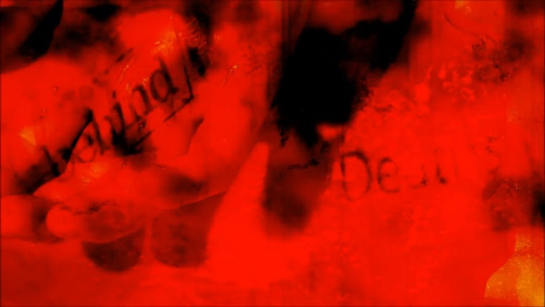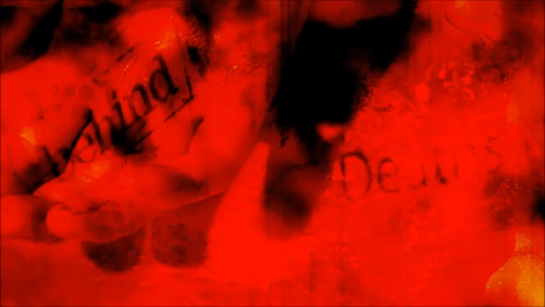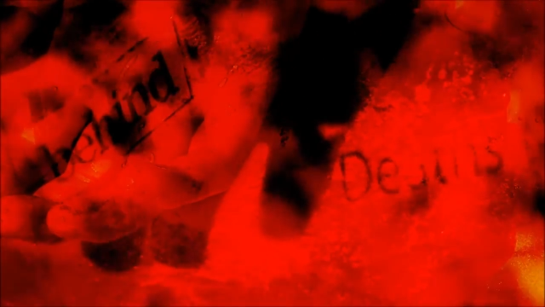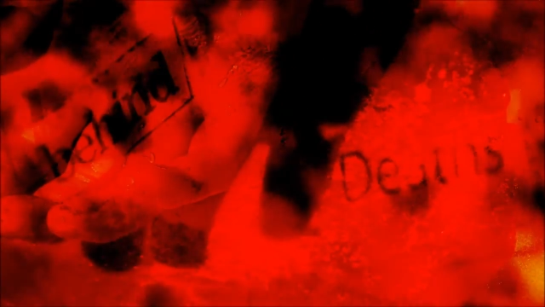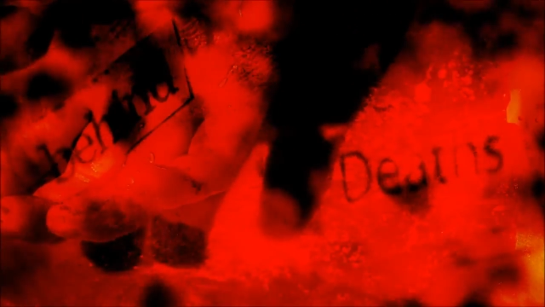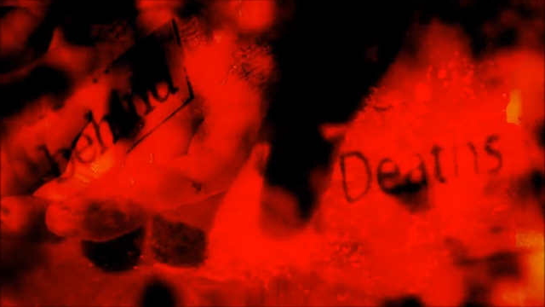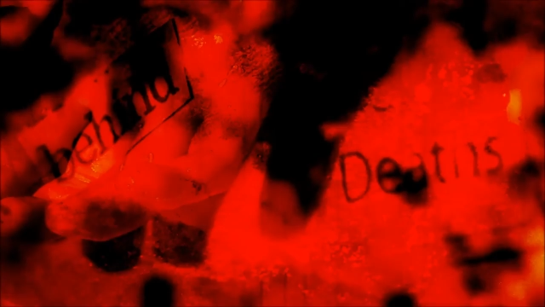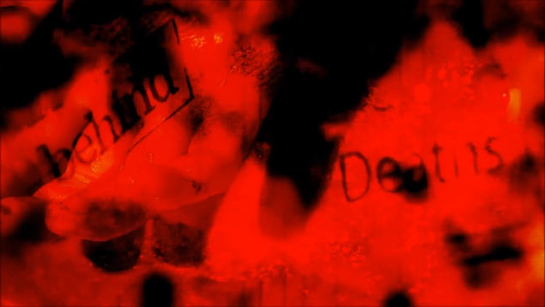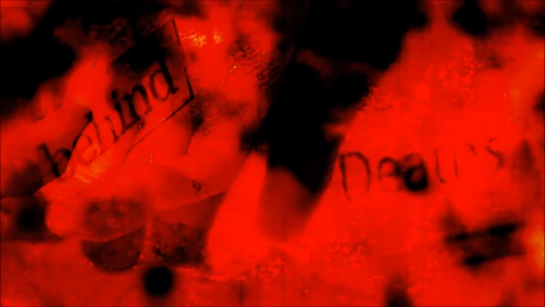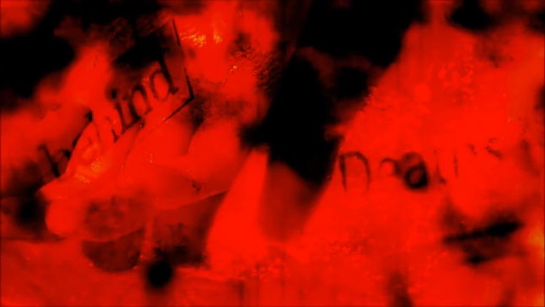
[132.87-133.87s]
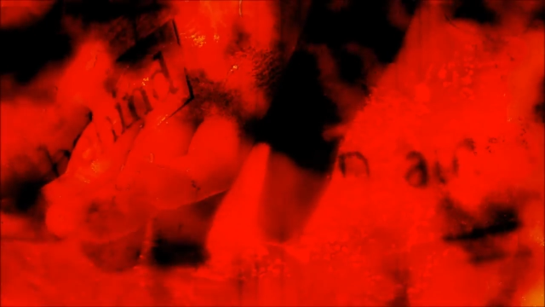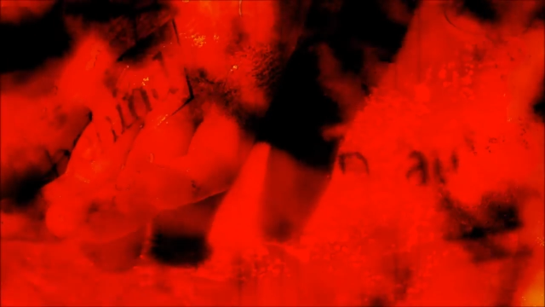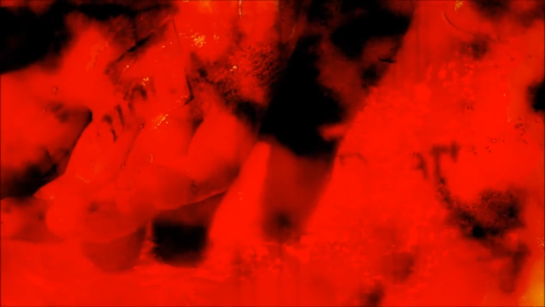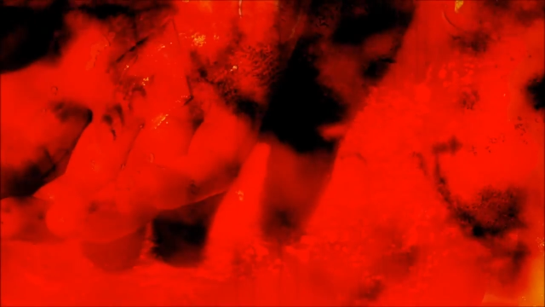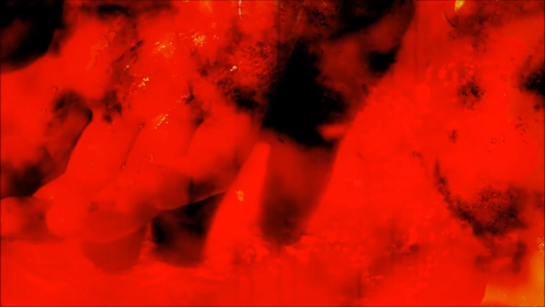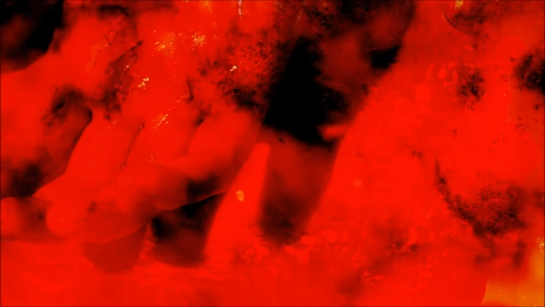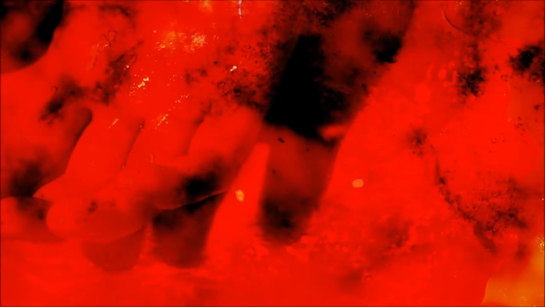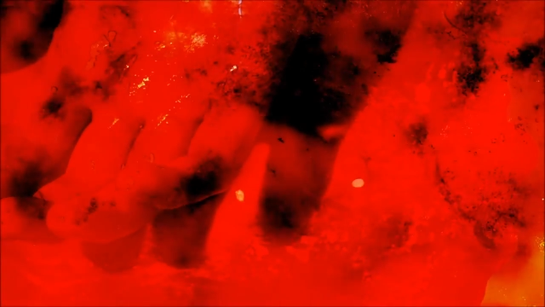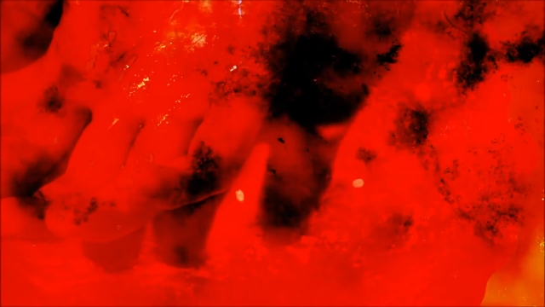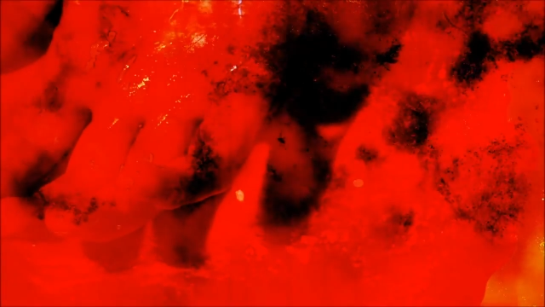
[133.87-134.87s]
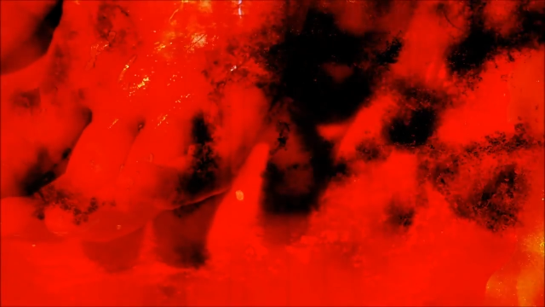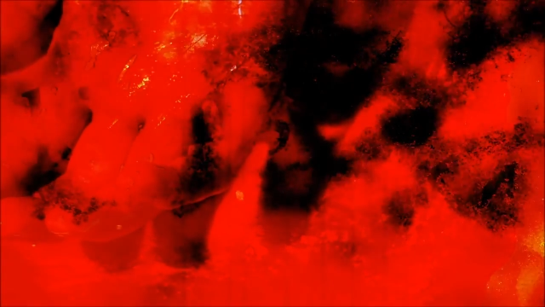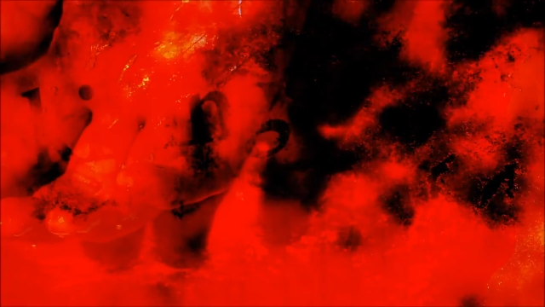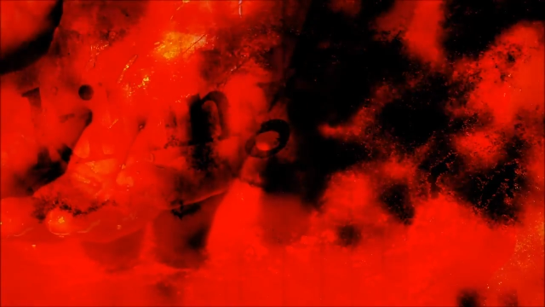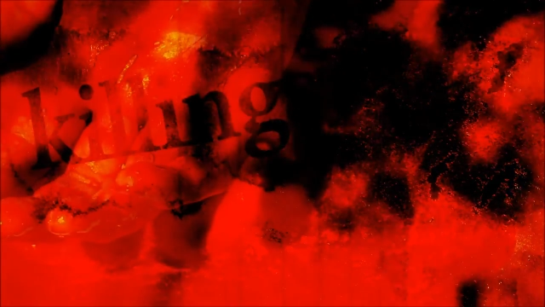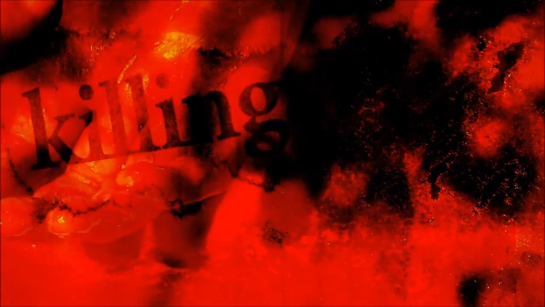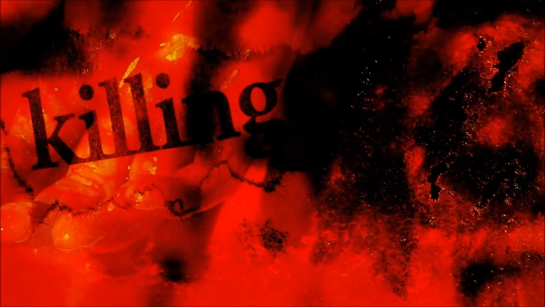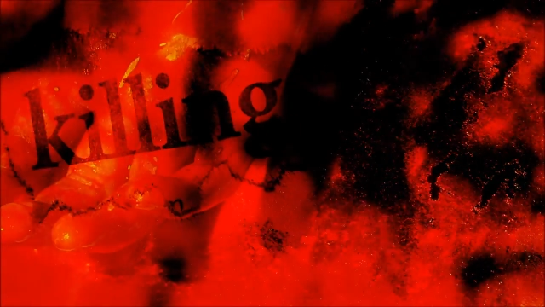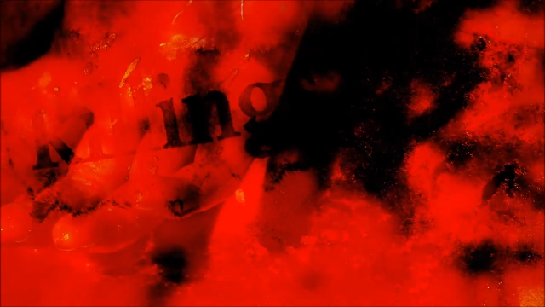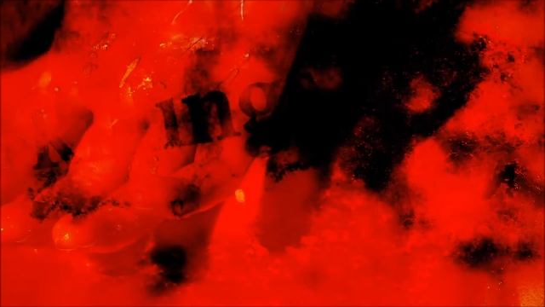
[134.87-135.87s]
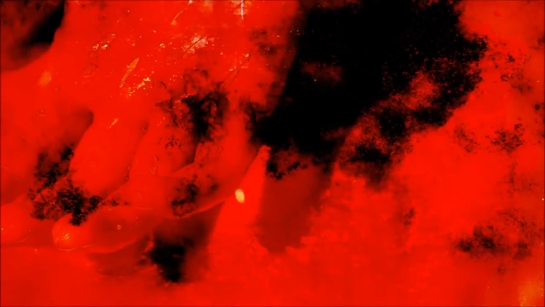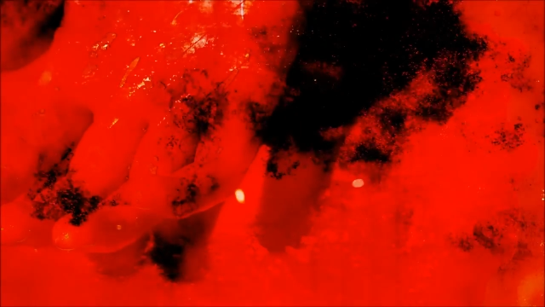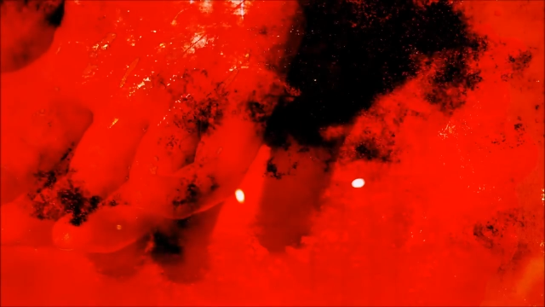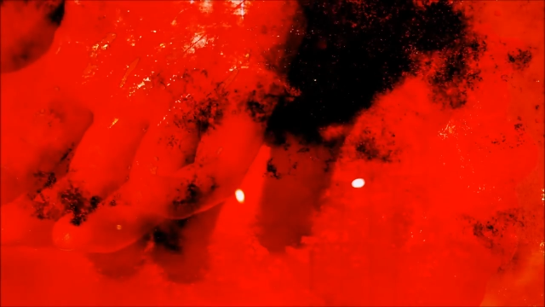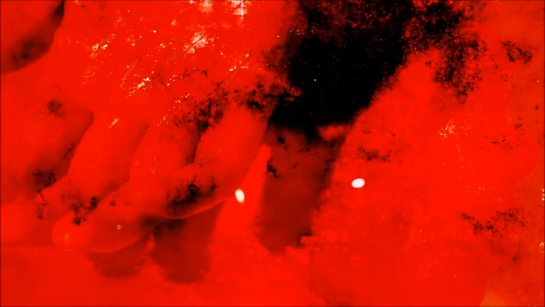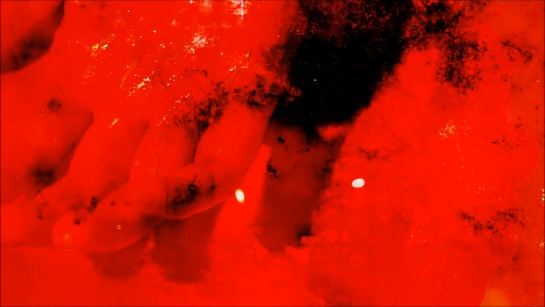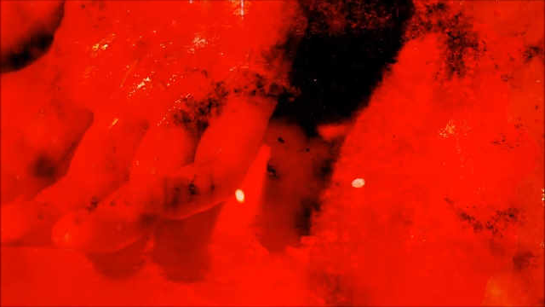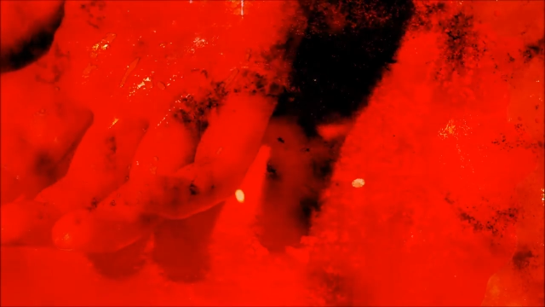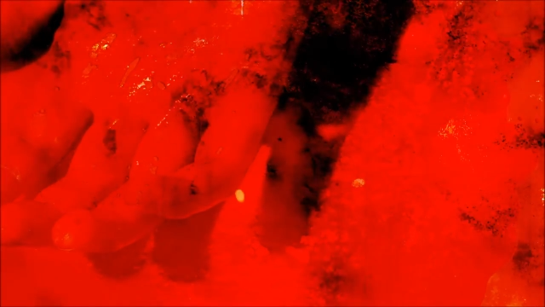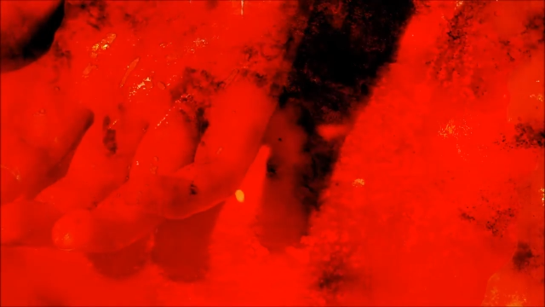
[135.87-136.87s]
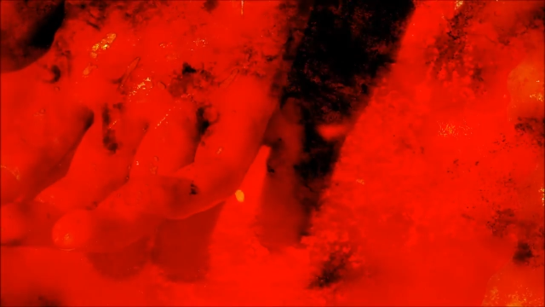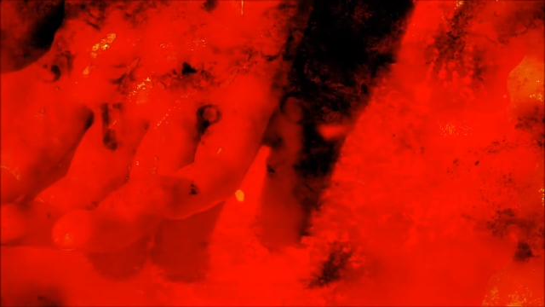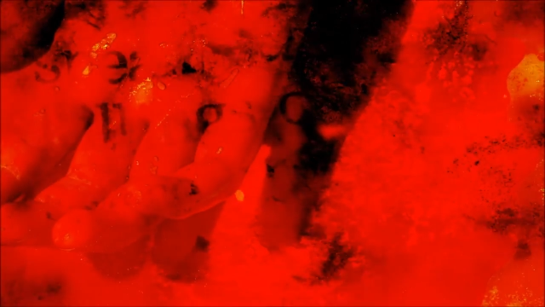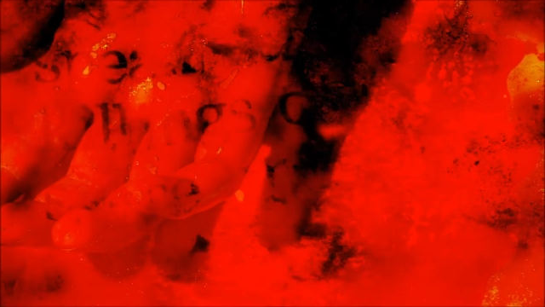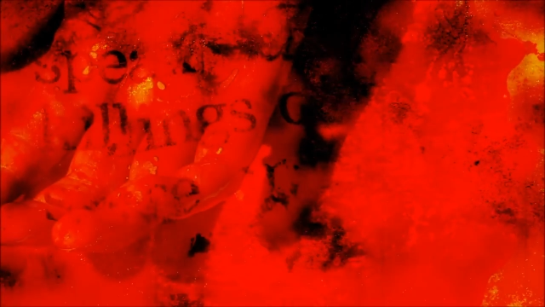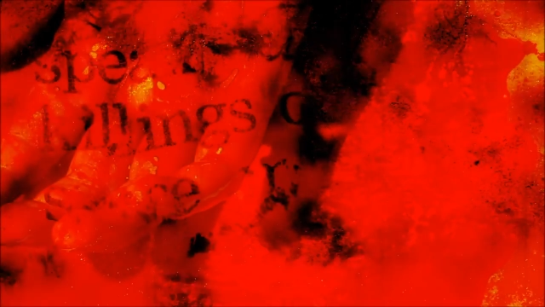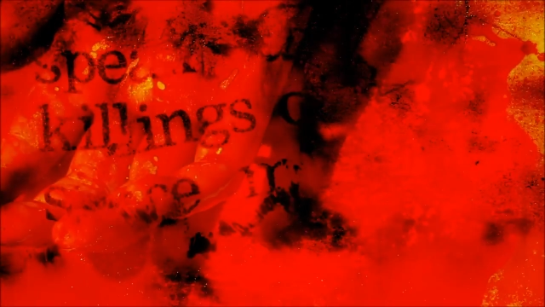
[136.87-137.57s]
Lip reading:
[unreadable: no face in view]